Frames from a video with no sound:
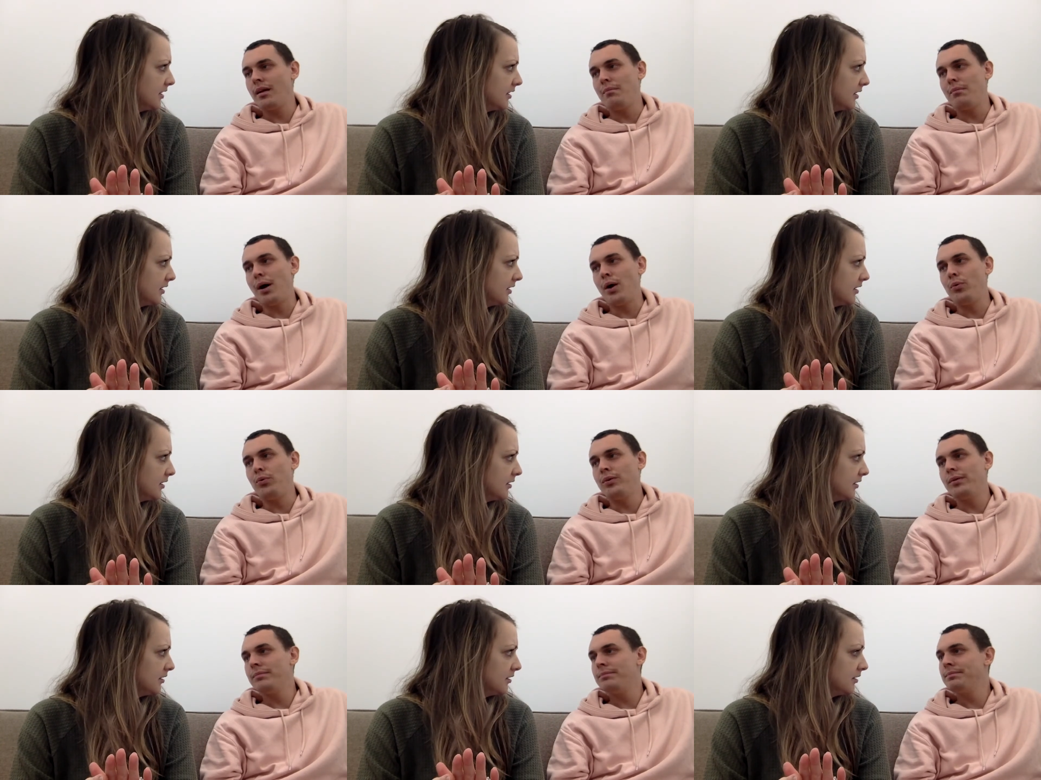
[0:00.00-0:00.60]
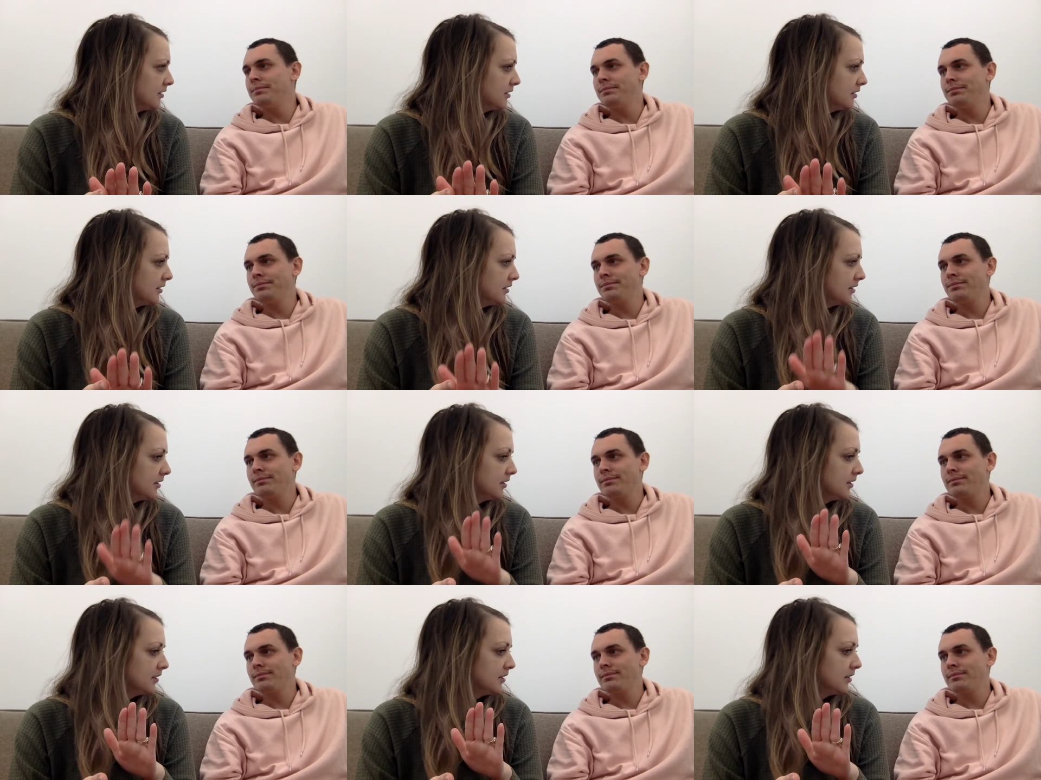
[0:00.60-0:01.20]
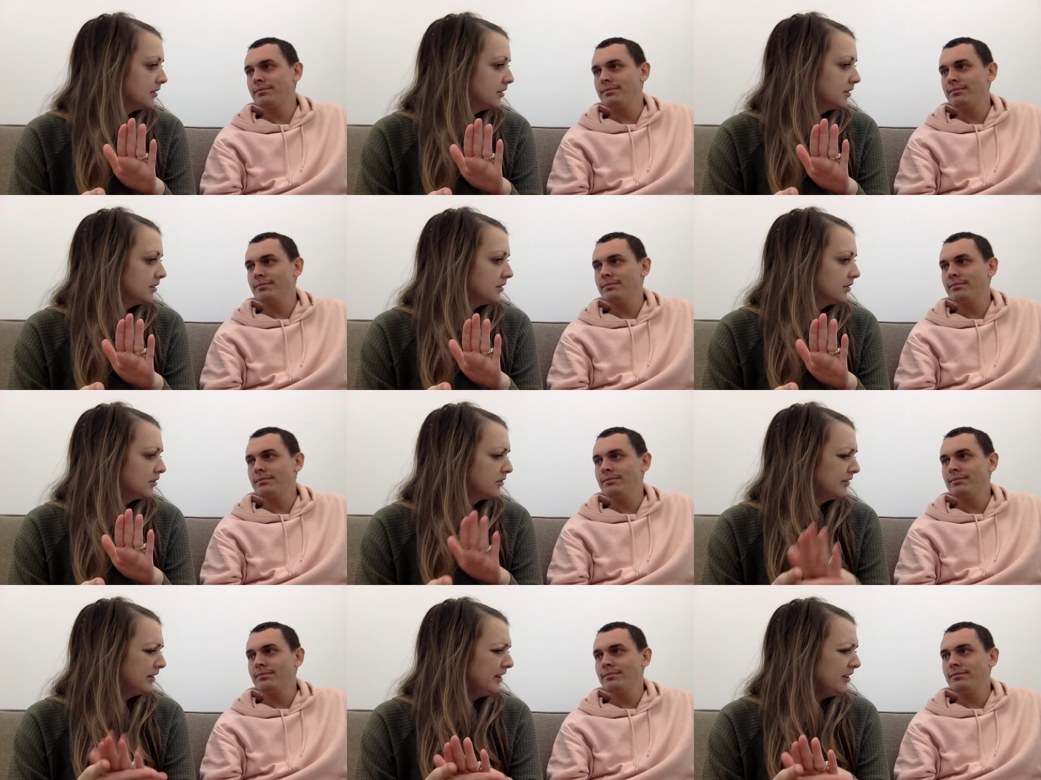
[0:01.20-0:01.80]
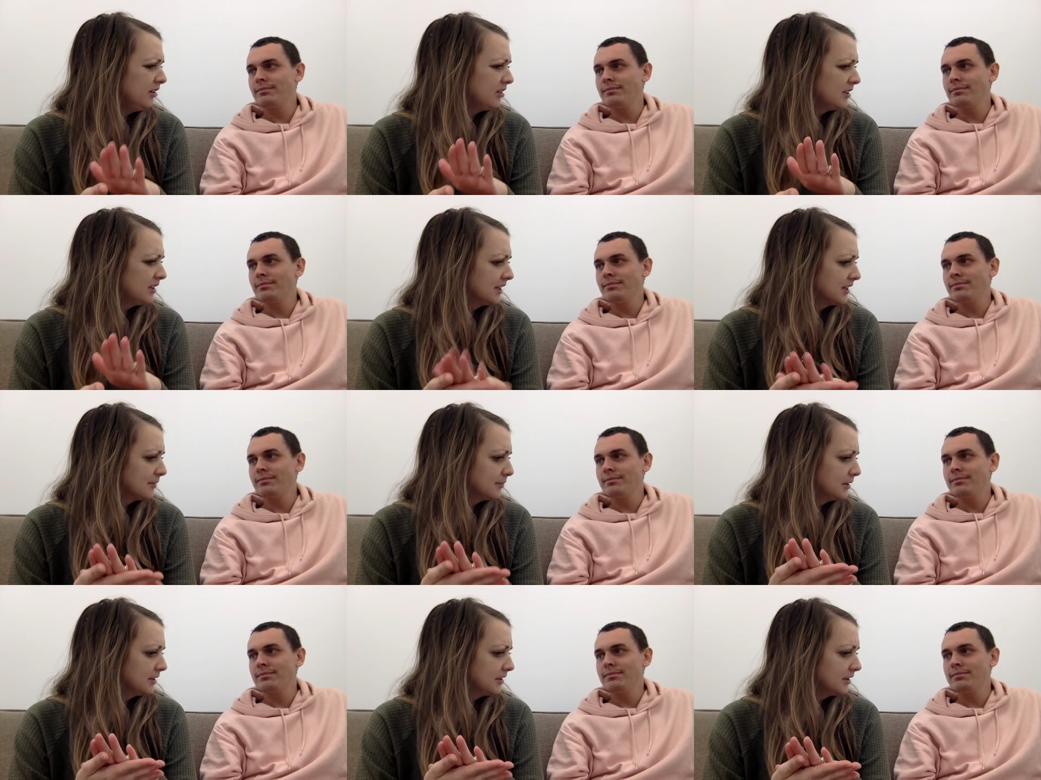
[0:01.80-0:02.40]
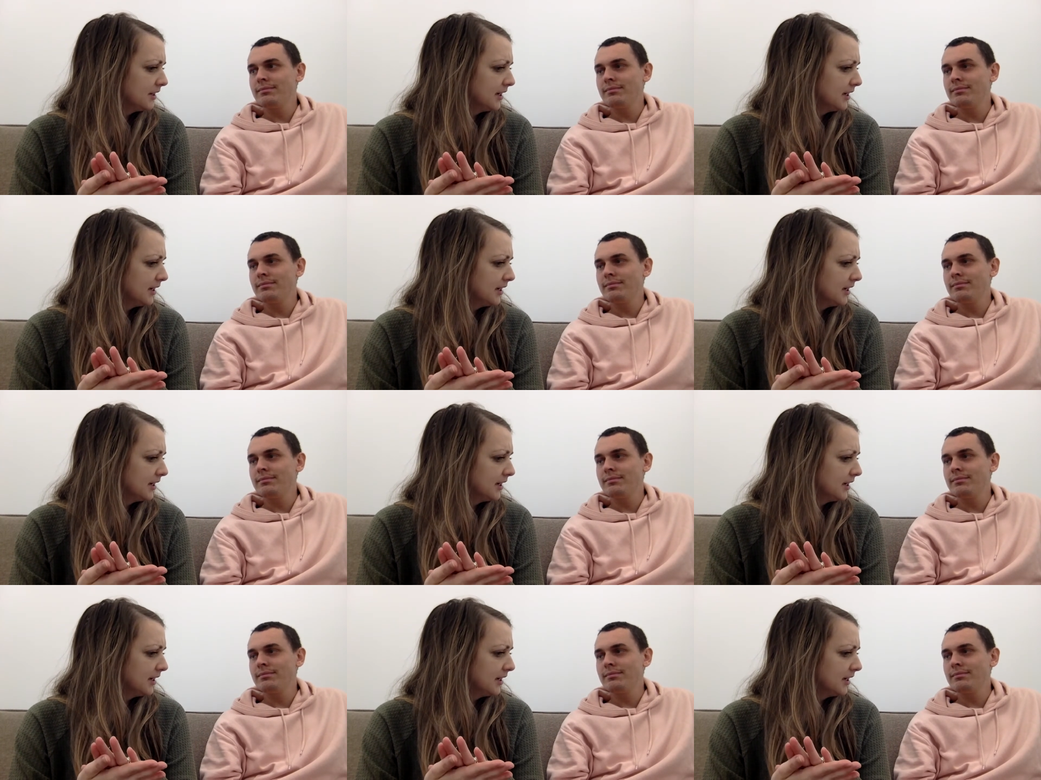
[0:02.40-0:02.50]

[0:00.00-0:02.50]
Speaker 1: About. Three or six months,